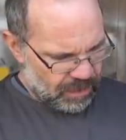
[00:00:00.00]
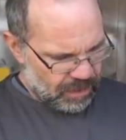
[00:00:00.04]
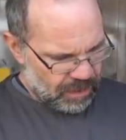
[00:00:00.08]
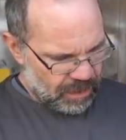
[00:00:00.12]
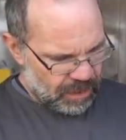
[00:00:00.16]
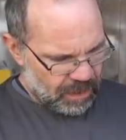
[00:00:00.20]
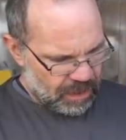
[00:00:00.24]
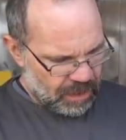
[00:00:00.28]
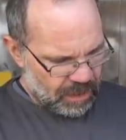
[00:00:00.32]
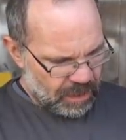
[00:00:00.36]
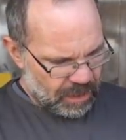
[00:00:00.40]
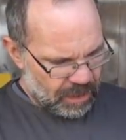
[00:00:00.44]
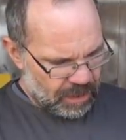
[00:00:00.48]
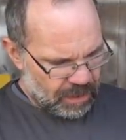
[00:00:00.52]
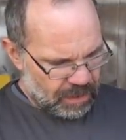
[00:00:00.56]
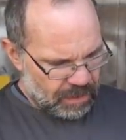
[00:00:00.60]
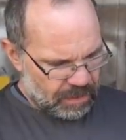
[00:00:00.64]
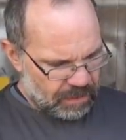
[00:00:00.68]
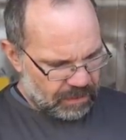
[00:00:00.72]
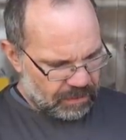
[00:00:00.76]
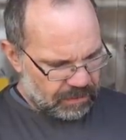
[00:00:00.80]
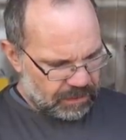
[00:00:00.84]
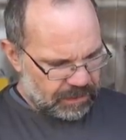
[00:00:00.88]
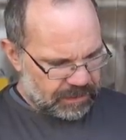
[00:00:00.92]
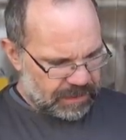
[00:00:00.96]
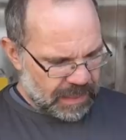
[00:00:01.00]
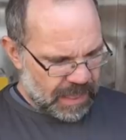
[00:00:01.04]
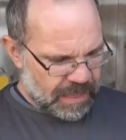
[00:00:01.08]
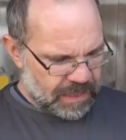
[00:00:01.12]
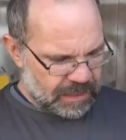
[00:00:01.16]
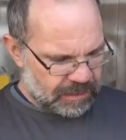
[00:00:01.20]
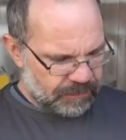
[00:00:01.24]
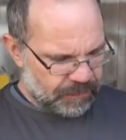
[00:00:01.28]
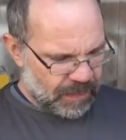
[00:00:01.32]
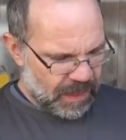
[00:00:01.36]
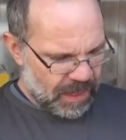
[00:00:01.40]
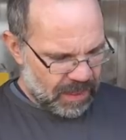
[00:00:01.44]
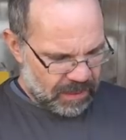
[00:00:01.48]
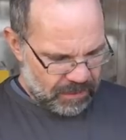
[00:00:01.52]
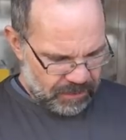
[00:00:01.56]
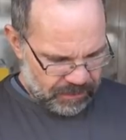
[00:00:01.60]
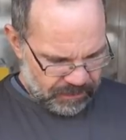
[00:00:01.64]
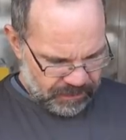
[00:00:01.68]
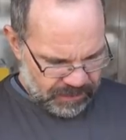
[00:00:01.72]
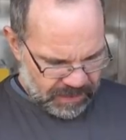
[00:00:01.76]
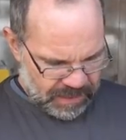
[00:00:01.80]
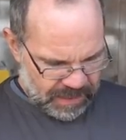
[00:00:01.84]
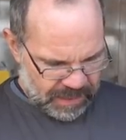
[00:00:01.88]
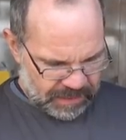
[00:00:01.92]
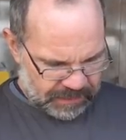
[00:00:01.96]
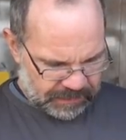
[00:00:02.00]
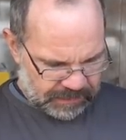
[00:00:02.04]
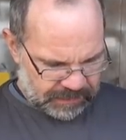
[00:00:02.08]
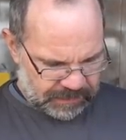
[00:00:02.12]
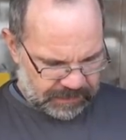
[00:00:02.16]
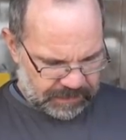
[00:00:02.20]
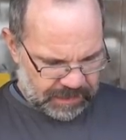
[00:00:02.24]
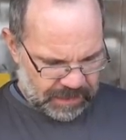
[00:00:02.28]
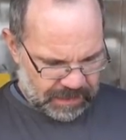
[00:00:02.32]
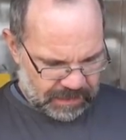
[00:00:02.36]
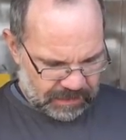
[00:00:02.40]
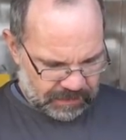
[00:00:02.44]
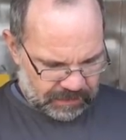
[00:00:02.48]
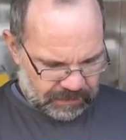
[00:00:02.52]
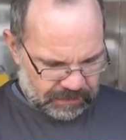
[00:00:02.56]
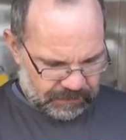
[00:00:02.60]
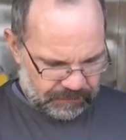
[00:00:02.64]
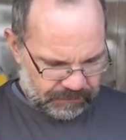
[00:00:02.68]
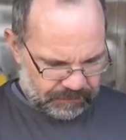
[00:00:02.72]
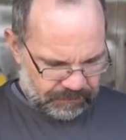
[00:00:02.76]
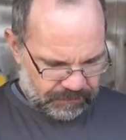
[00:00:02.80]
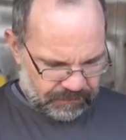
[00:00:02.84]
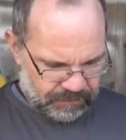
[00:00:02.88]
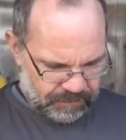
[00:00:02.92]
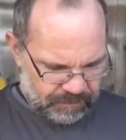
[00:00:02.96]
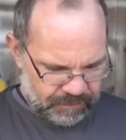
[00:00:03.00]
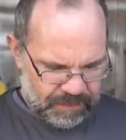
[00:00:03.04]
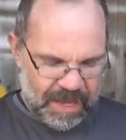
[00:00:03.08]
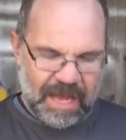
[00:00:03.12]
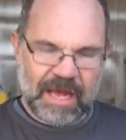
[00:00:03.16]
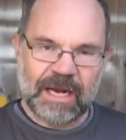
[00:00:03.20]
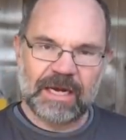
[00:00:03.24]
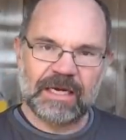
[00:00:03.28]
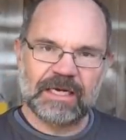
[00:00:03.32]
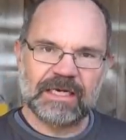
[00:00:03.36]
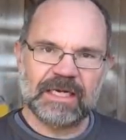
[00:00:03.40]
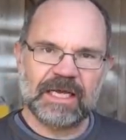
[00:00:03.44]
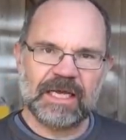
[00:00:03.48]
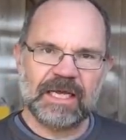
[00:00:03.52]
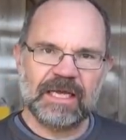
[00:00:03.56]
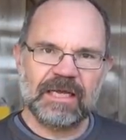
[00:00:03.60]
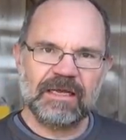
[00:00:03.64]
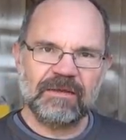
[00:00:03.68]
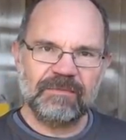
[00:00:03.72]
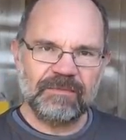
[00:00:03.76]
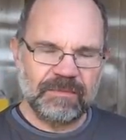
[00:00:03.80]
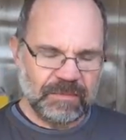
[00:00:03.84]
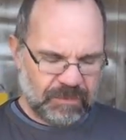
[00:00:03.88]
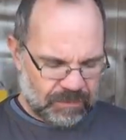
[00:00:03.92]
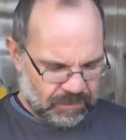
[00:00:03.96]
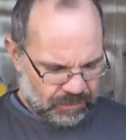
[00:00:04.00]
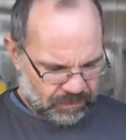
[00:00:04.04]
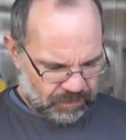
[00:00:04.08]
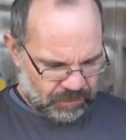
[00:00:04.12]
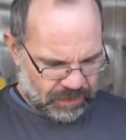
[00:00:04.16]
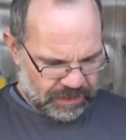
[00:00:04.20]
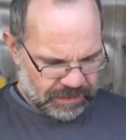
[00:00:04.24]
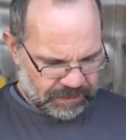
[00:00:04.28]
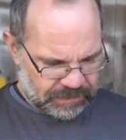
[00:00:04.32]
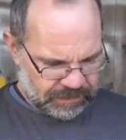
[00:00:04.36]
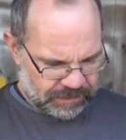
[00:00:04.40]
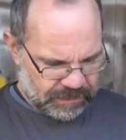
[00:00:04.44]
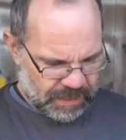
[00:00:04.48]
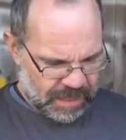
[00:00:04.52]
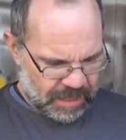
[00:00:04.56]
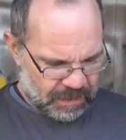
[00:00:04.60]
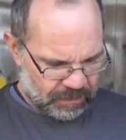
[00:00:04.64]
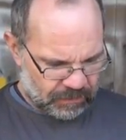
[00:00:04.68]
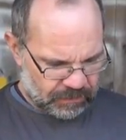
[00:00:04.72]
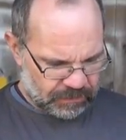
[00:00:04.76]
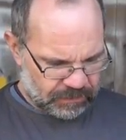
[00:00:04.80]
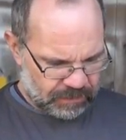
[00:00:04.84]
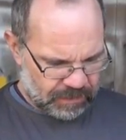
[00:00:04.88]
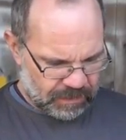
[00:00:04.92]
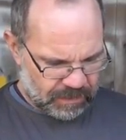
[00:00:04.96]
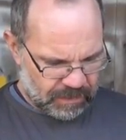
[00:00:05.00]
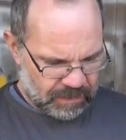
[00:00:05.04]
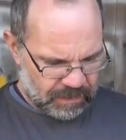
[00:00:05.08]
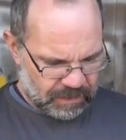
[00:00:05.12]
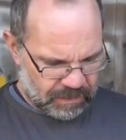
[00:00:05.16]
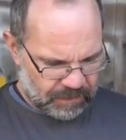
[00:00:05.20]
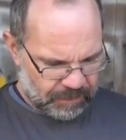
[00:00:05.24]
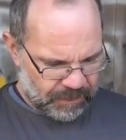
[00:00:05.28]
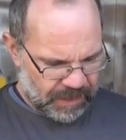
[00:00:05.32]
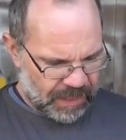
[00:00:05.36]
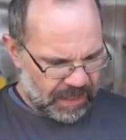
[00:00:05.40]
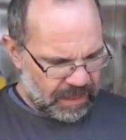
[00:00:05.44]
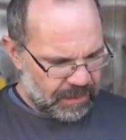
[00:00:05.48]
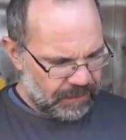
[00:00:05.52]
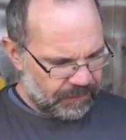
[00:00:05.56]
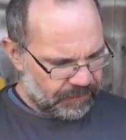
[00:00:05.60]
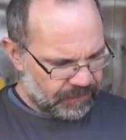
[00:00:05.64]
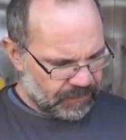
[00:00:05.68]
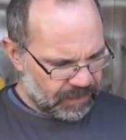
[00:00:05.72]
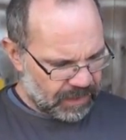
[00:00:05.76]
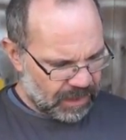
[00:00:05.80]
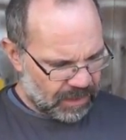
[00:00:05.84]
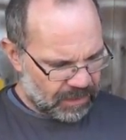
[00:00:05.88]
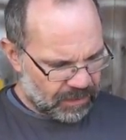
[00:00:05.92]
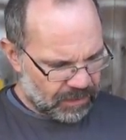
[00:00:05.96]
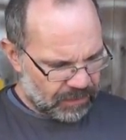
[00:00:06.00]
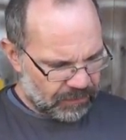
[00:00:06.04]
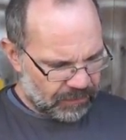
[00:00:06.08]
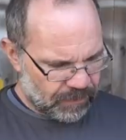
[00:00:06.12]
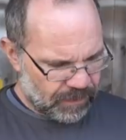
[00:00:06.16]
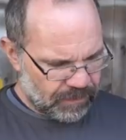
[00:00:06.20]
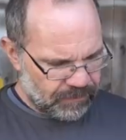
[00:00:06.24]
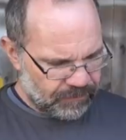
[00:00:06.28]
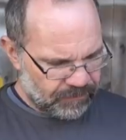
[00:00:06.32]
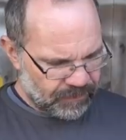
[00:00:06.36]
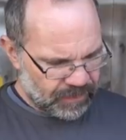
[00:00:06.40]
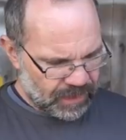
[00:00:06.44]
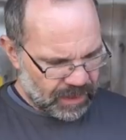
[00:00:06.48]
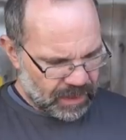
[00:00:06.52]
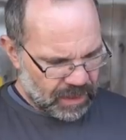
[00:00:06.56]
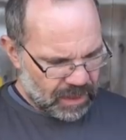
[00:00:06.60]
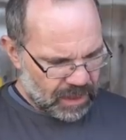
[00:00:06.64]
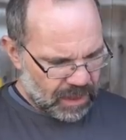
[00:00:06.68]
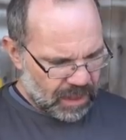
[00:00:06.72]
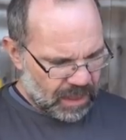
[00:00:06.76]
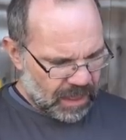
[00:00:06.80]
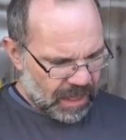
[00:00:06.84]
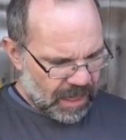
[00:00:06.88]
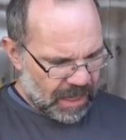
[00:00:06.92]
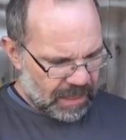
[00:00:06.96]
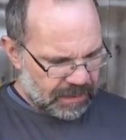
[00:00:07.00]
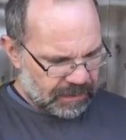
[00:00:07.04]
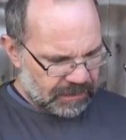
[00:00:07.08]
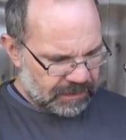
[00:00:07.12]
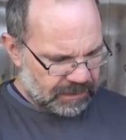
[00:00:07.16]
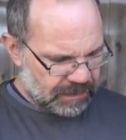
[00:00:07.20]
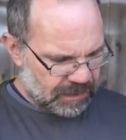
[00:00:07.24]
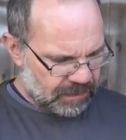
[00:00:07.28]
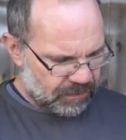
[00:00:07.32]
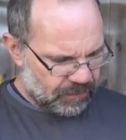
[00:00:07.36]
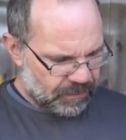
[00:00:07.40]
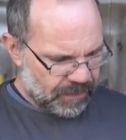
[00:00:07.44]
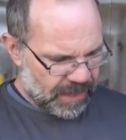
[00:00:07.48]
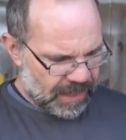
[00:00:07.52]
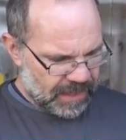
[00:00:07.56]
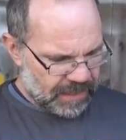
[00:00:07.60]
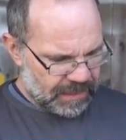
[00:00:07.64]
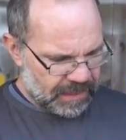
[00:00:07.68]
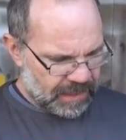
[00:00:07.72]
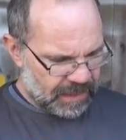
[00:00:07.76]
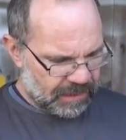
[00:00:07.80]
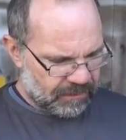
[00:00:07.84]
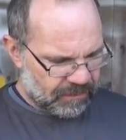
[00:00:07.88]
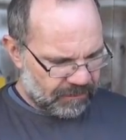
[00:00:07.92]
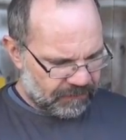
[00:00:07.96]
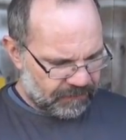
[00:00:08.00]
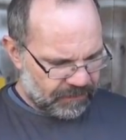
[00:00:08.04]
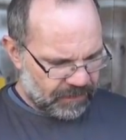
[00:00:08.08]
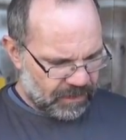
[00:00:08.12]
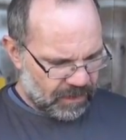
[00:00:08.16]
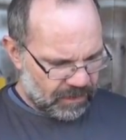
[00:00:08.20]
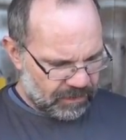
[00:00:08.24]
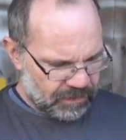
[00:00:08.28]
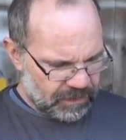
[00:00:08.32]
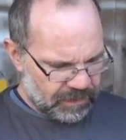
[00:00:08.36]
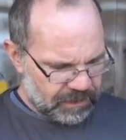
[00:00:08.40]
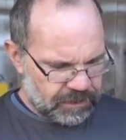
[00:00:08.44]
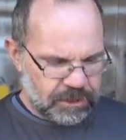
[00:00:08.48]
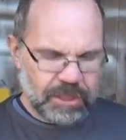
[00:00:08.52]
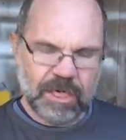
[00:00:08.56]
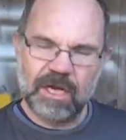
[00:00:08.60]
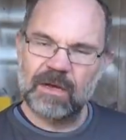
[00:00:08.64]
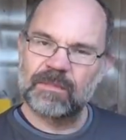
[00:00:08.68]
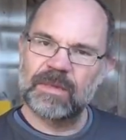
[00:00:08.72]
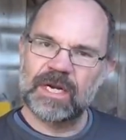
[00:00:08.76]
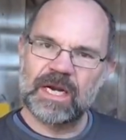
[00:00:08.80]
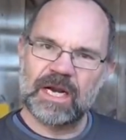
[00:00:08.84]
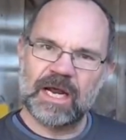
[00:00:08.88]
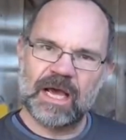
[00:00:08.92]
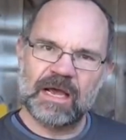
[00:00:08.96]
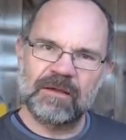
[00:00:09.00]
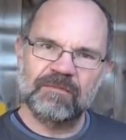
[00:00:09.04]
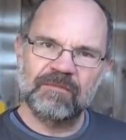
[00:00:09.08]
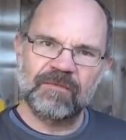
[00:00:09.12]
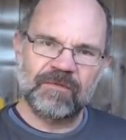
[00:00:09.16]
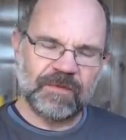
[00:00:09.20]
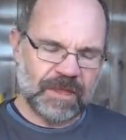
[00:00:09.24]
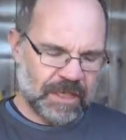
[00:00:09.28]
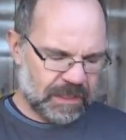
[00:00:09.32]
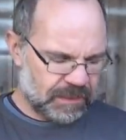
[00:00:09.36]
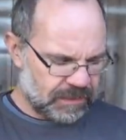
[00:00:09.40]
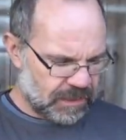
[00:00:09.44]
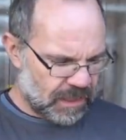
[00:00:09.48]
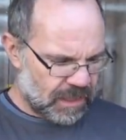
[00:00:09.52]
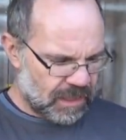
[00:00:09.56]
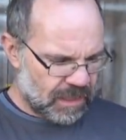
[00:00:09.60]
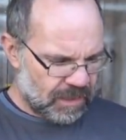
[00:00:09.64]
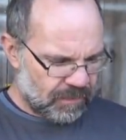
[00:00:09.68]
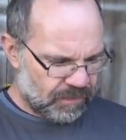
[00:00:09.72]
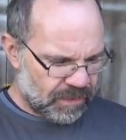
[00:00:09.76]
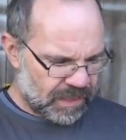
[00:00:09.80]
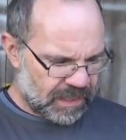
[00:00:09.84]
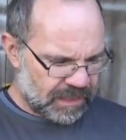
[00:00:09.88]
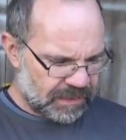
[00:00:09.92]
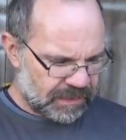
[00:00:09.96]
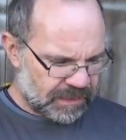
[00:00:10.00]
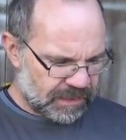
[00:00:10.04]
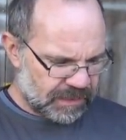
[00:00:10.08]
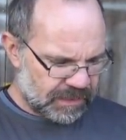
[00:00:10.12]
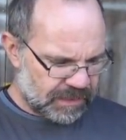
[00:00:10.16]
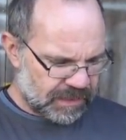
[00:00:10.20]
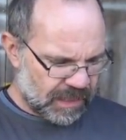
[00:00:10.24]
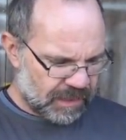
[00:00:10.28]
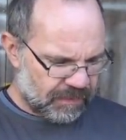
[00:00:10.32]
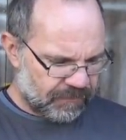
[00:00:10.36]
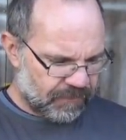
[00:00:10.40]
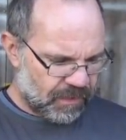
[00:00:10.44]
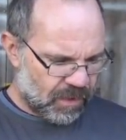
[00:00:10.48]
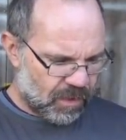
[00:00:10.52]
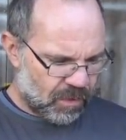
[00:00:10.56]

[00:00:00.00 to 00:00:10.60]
the Danish bow had a steel band here, which held the pin going through, and a steel band here. I've forgotten the German name for this, but it's instead of